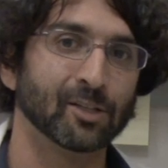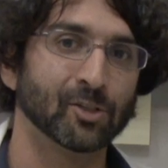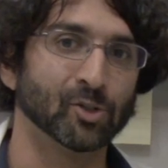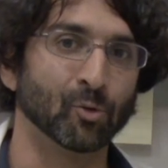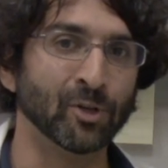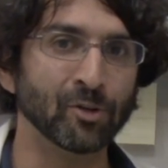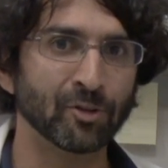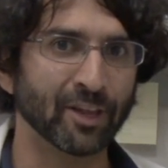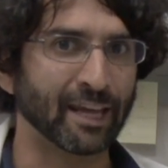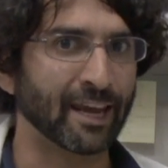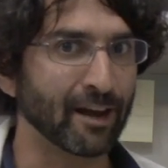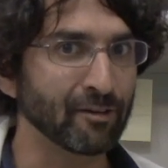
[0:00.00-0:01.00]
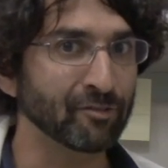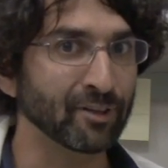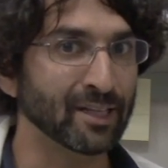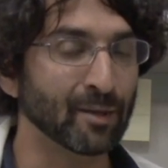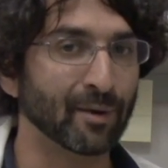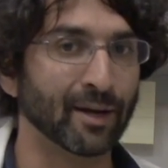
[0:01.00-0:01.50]
So we need to think
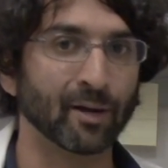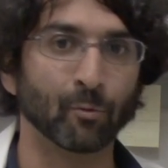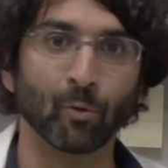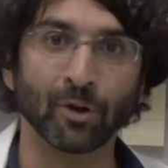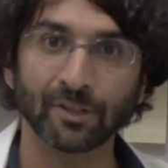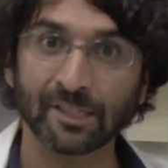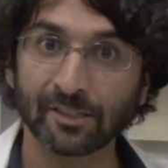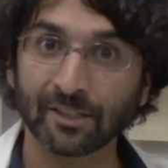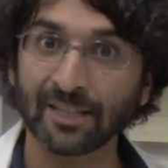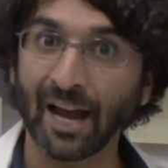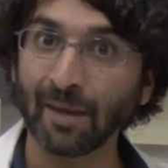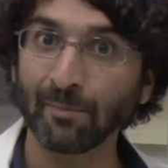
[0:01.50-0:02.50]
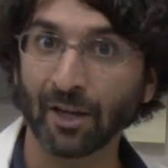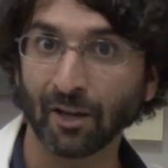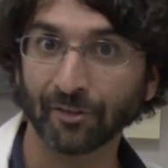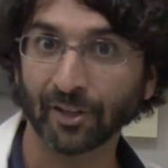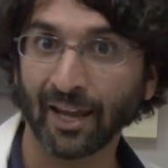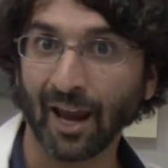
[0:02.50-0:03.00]
carefully about what is the timing
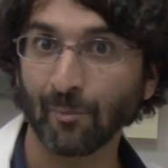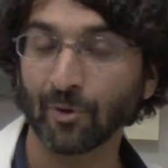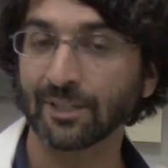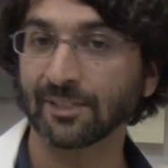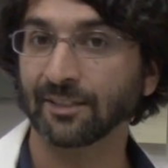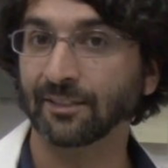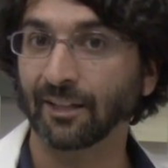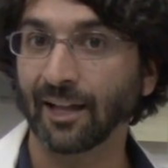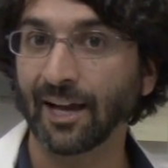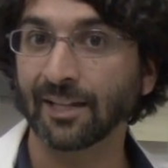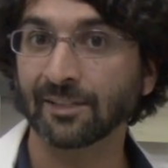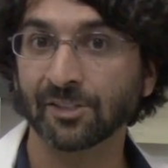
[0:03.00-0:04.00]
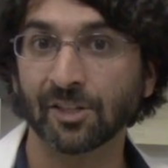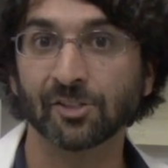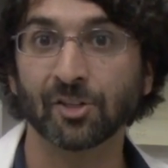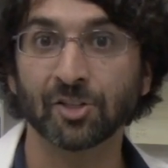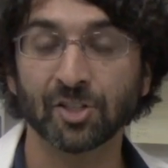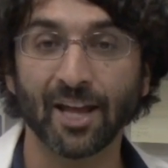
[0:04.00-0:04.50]
of the cameras and the lights
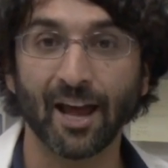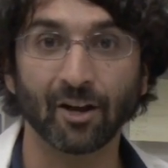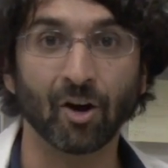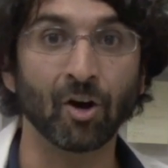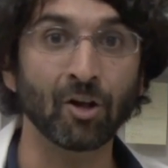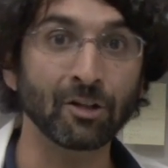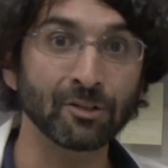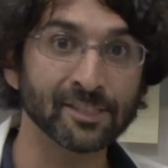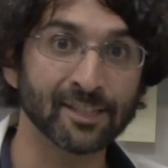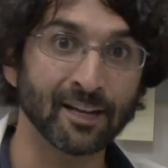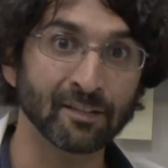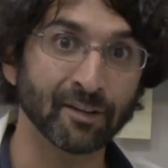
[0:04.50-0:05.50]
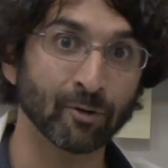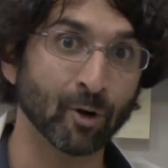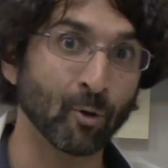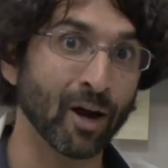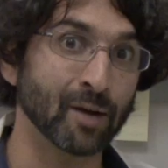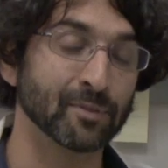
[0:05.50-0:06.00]
such that all the scientific
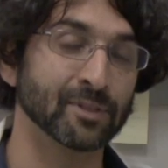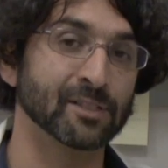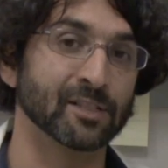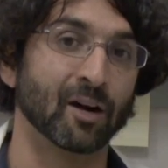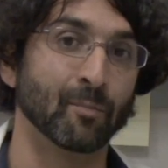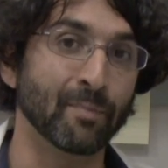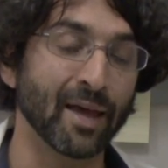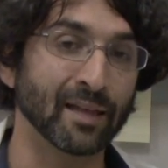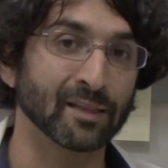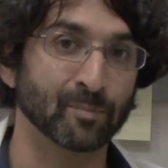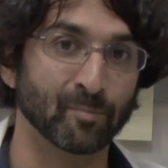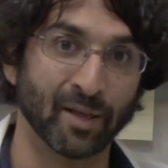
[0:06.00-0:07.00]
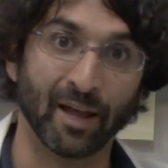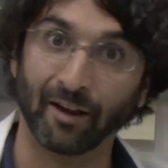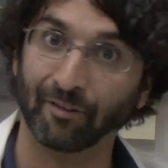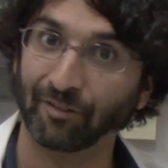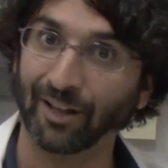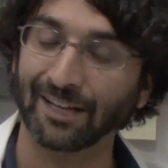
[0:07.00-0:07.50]
requirements are met and
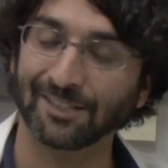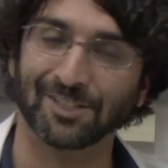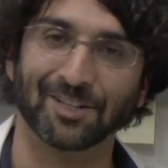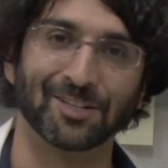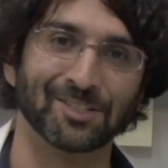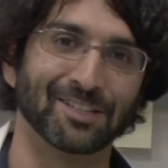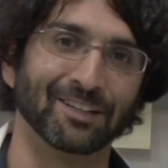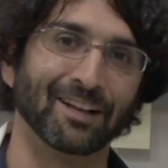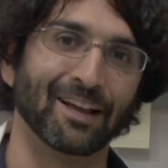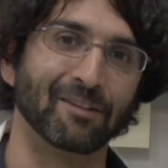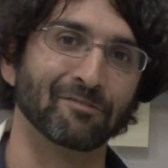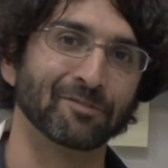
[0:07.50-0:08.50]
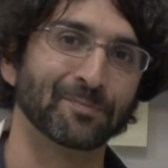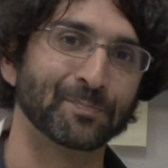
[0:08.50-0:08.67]
our flies are still alive.